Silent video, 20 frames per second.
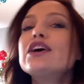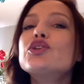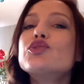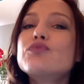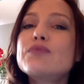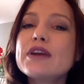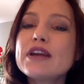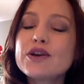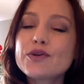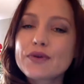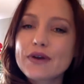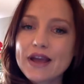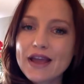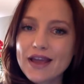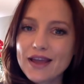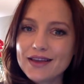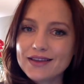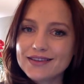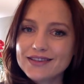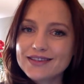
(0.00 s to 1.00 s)

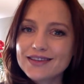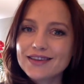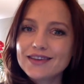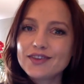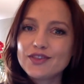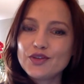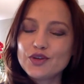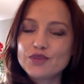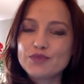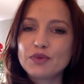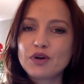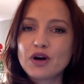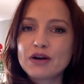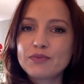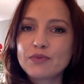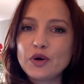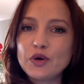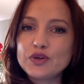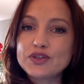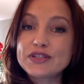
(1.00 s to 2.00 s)
recreate those
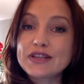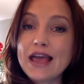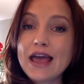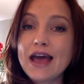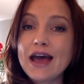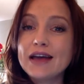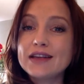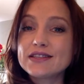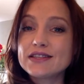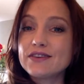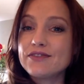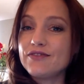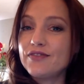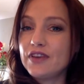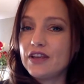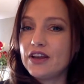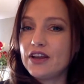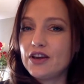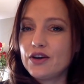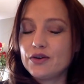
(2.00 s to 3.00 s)
blog posts as
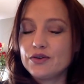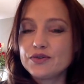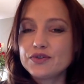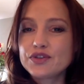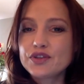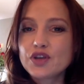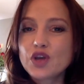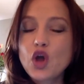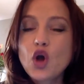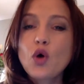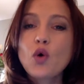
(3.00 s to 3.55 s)
videos